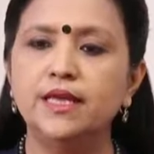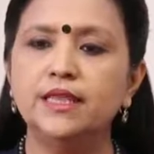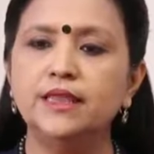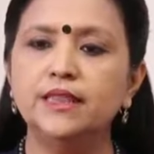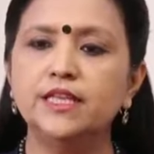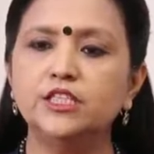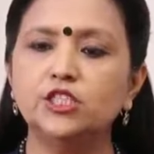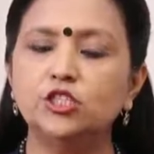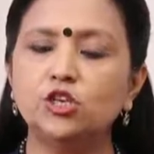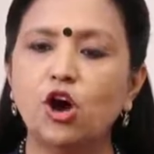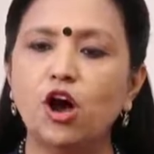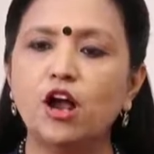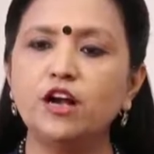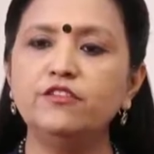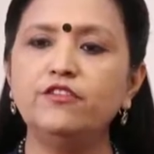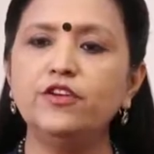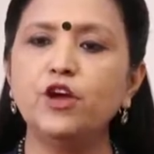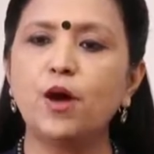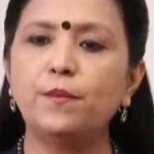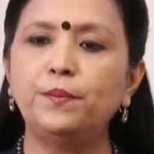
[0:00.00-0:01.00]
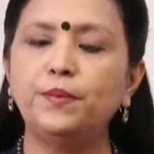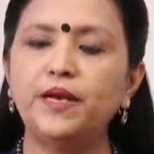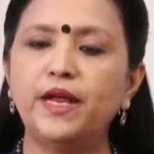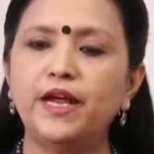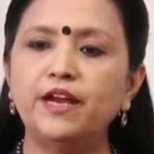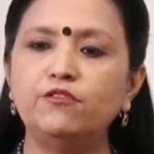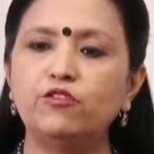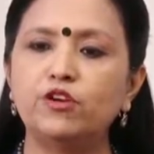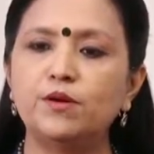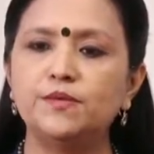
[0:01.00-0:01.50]
The salt we
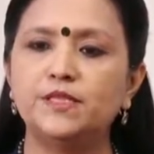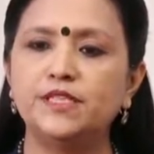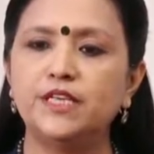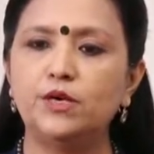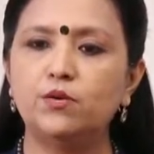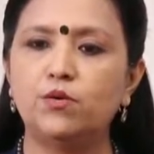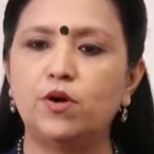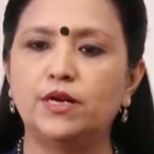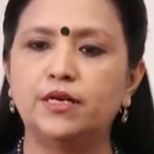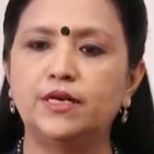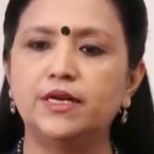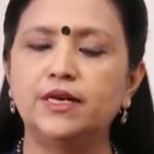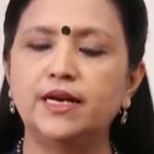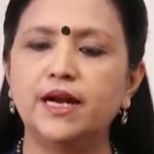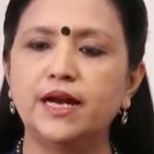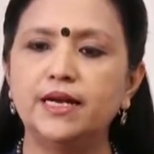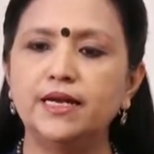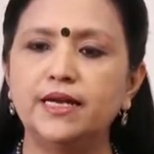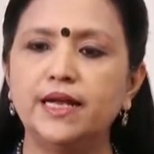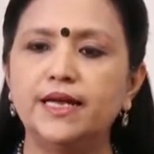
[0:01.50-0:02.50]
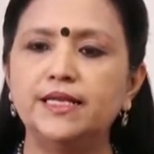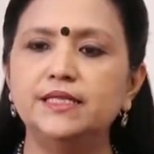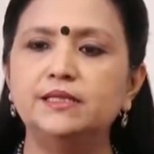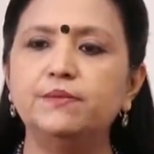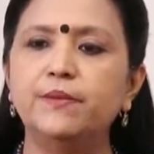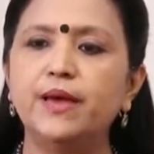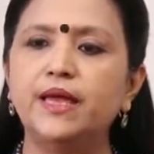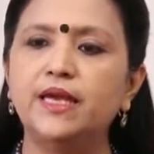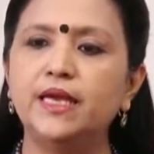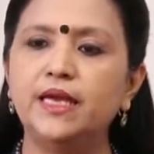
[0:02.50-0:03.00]
obtain from seawater contains
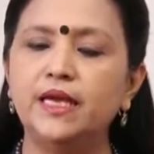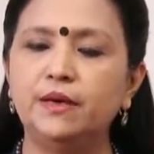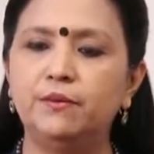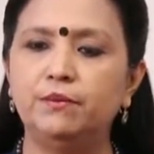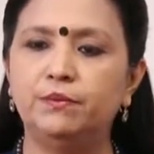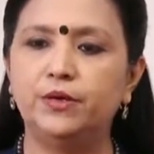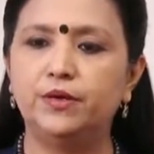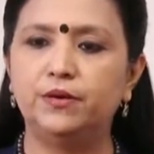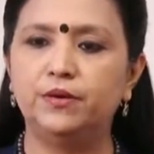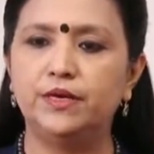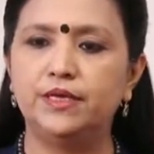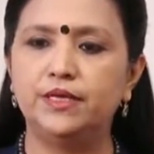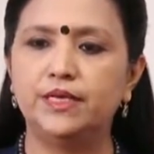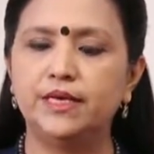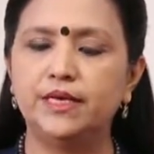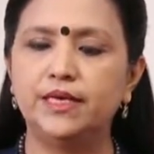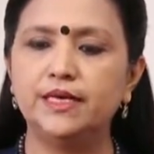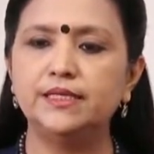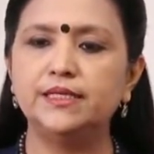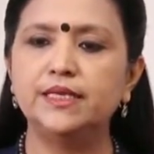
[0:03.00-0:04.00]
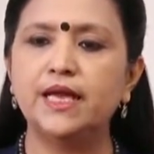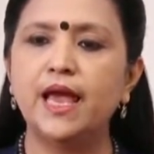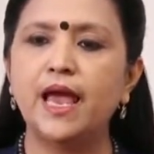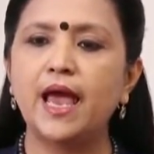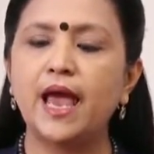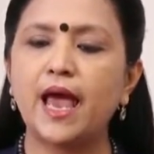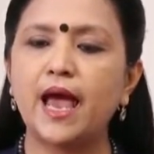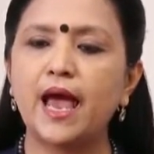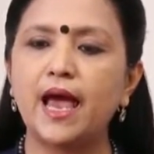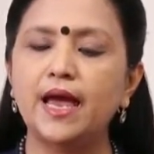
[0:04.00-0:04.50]
many impurities
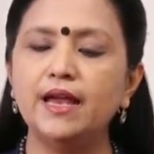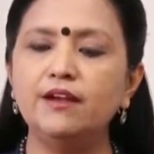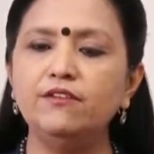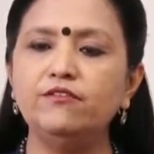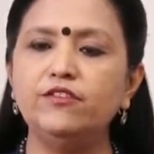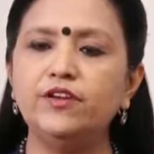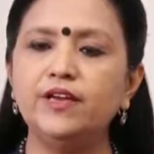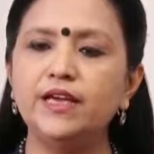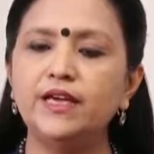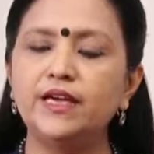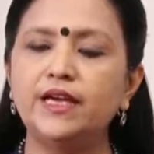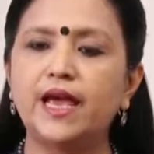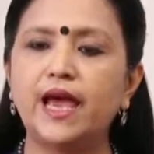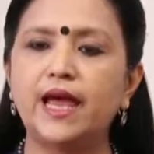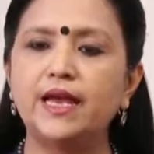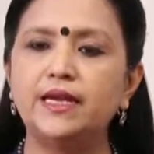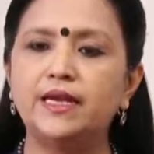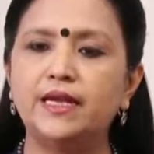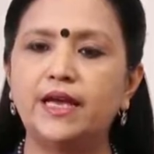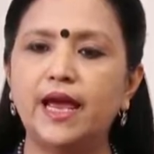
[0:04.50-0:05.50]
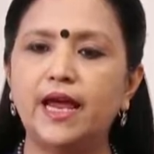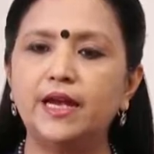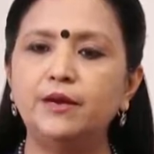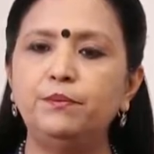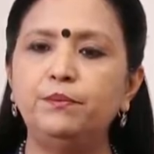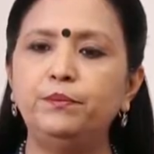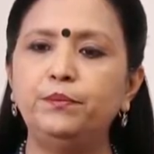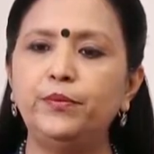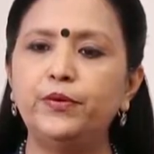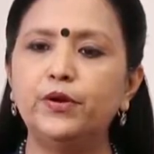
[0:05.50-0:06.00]
and we can
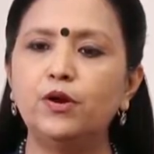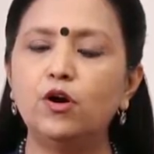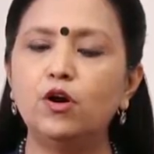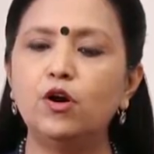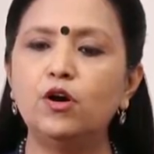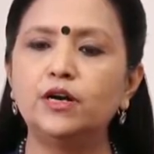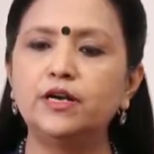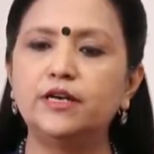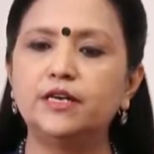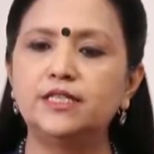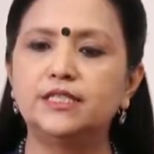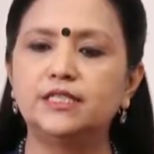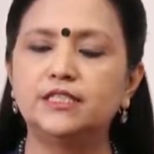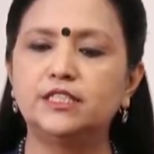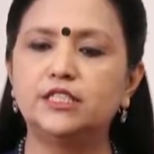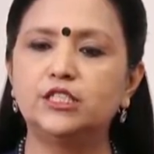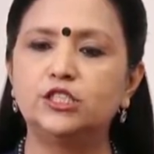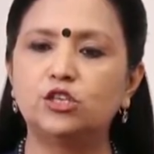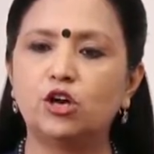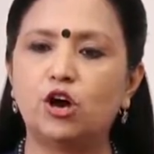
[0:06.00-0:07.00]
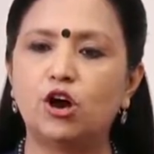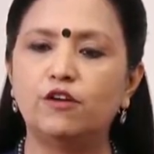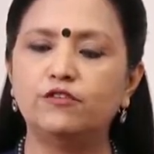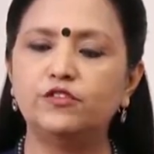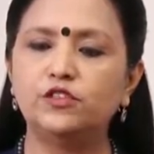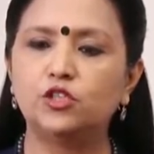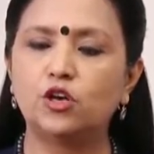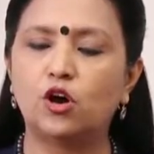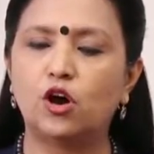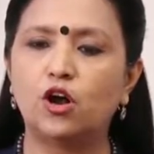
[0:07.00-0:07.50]
get pure crystals of
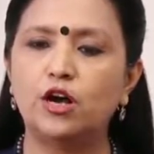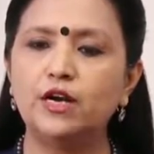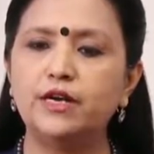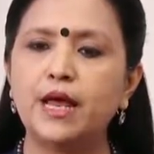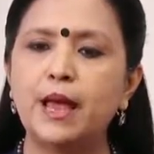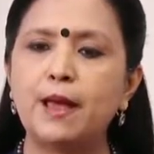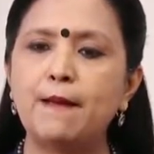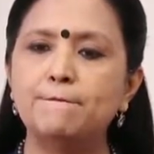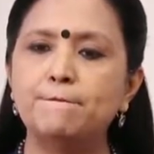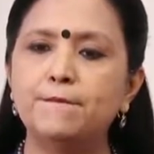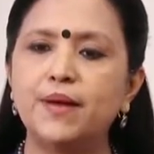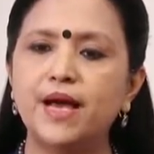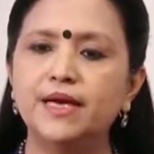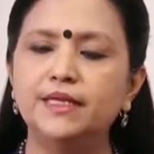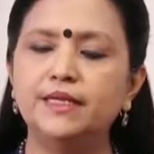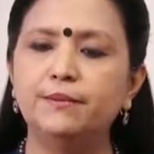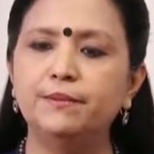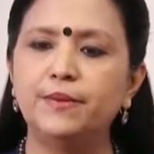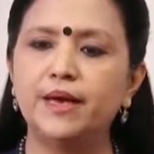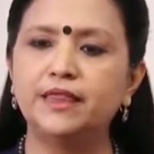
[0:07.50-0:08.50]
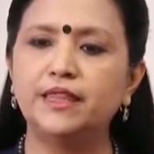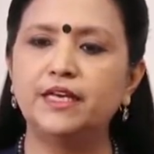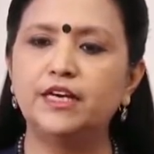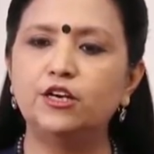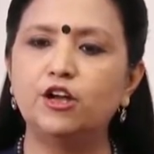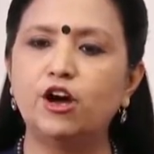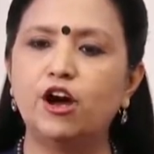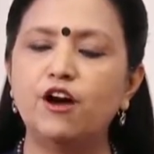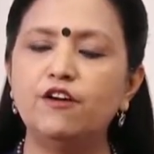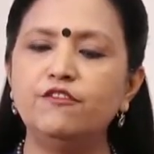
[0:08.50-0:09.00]
salt by the
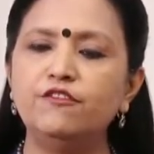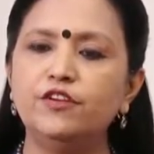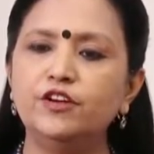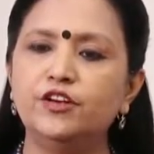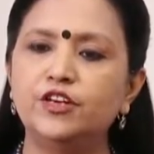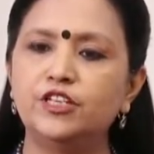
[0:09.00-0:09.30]
method of